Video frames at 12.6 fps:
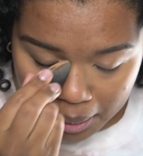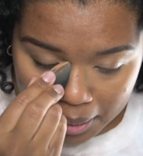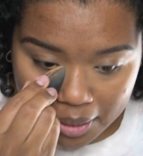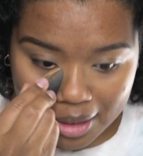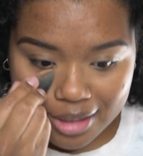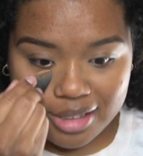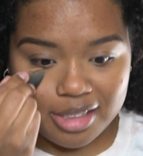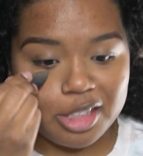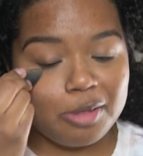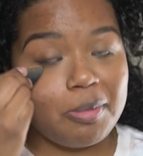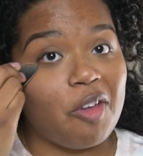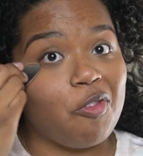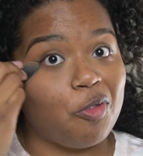You guys, this is
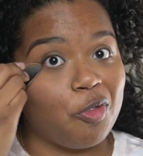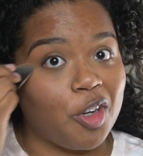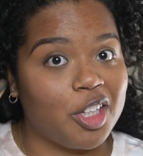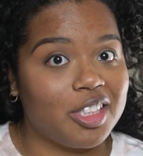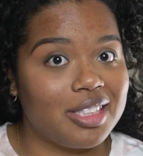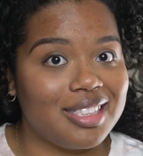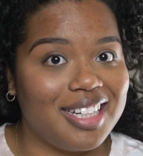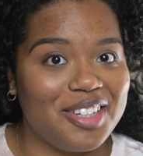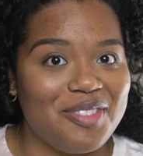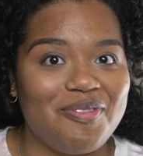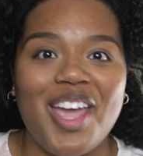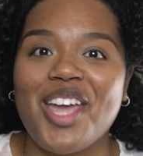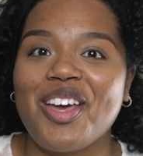my first
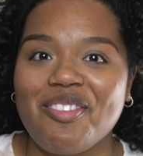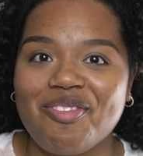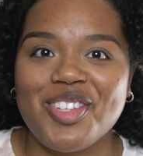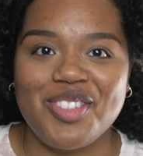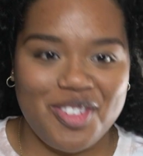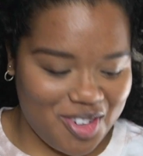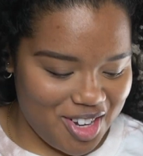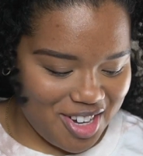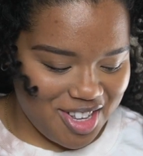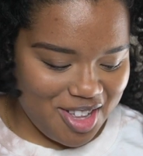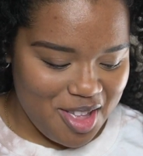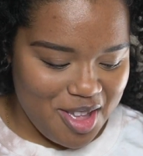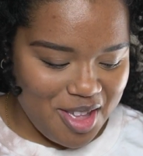makeup
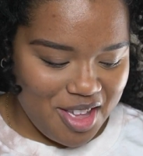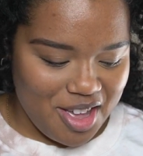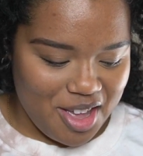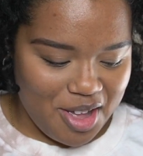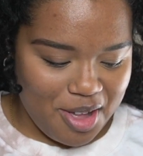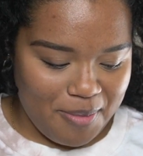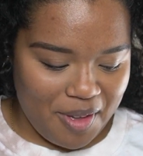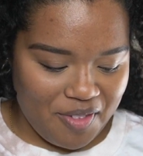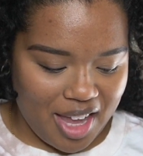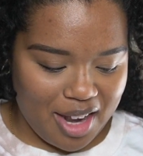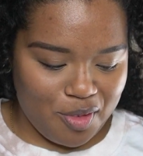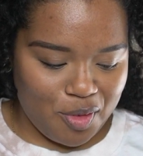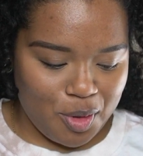tutorial. I've
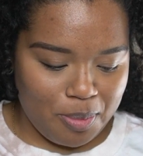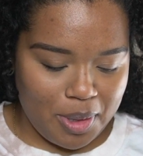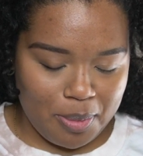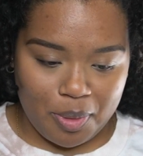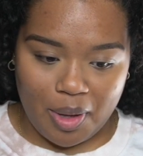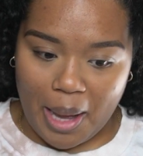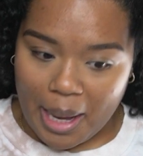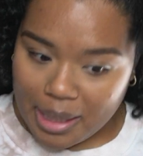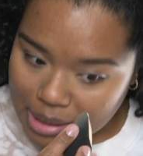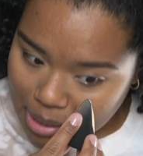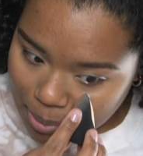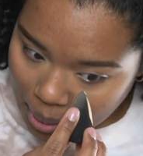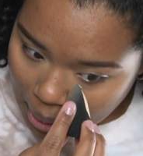had a few people
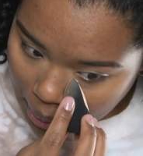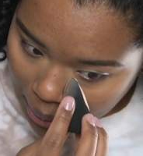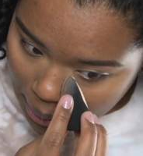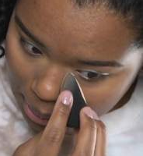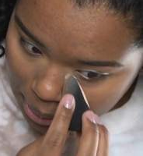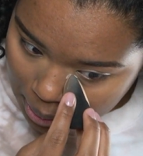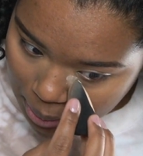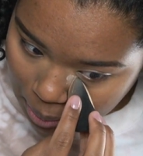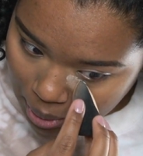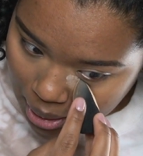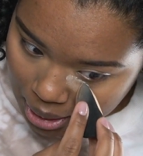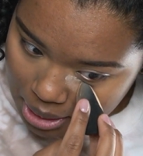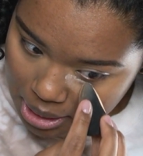ask me to do
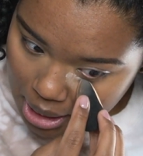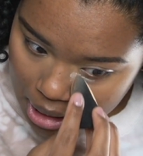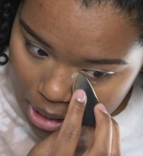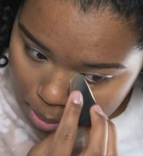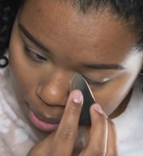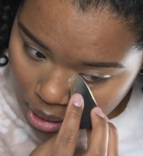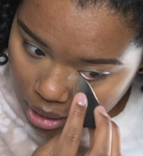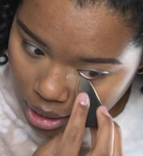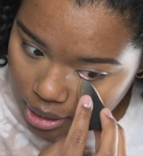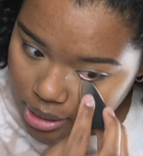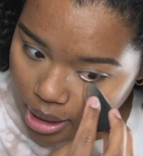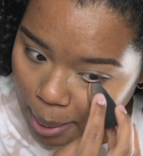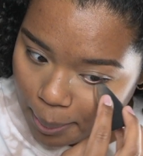this and it's been a
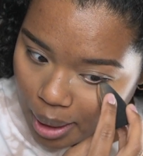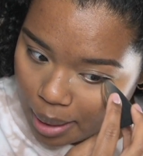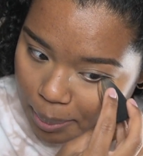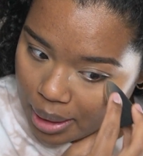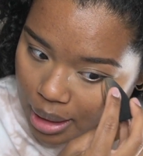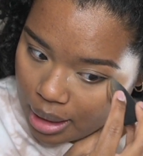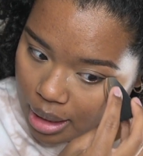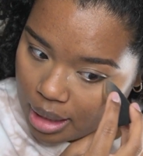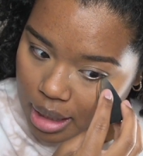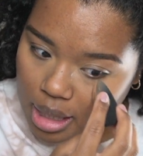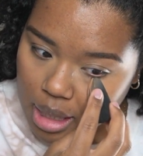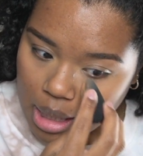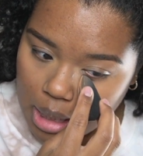long time coming.
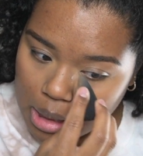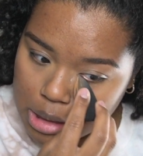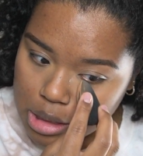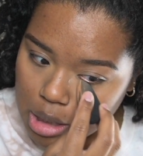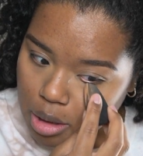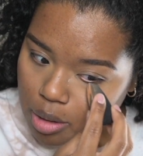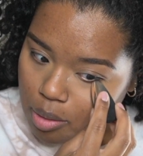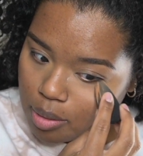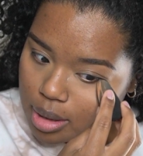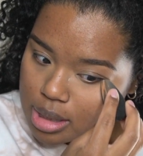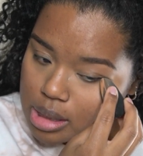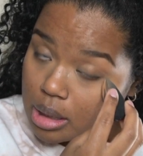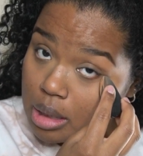So
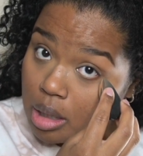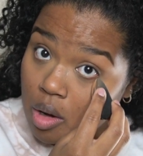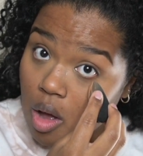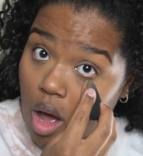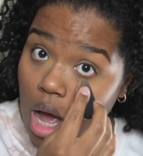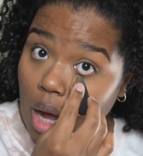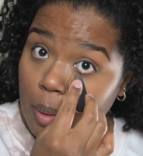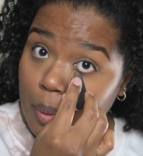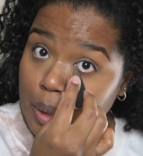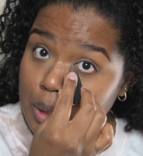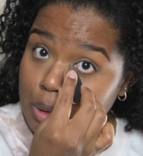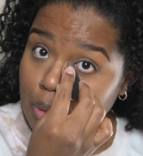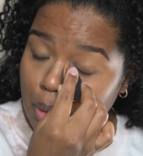it's a little
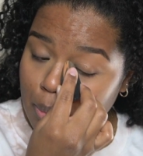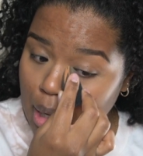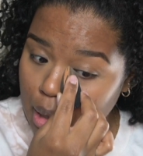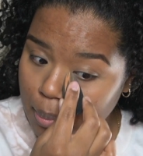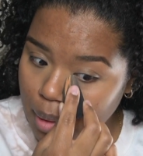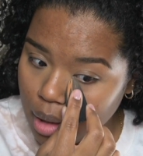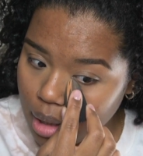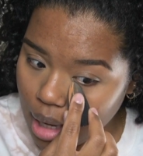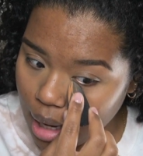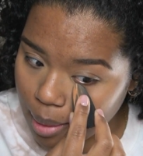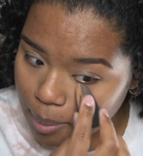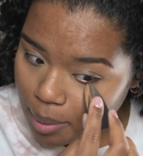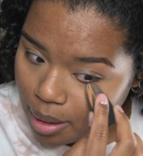awkward doing makeup on
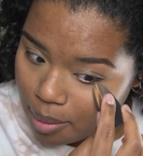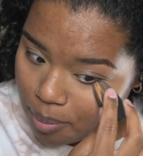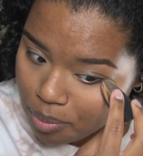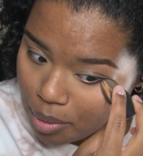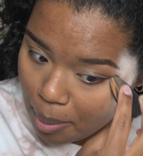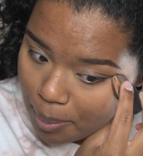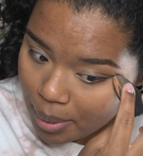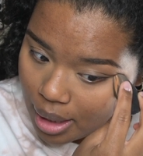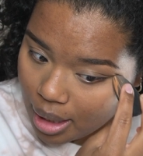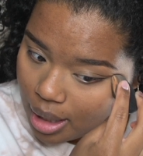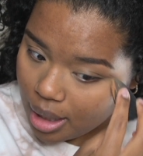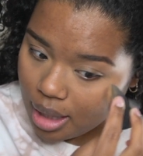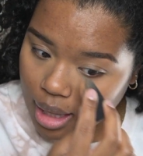camera, but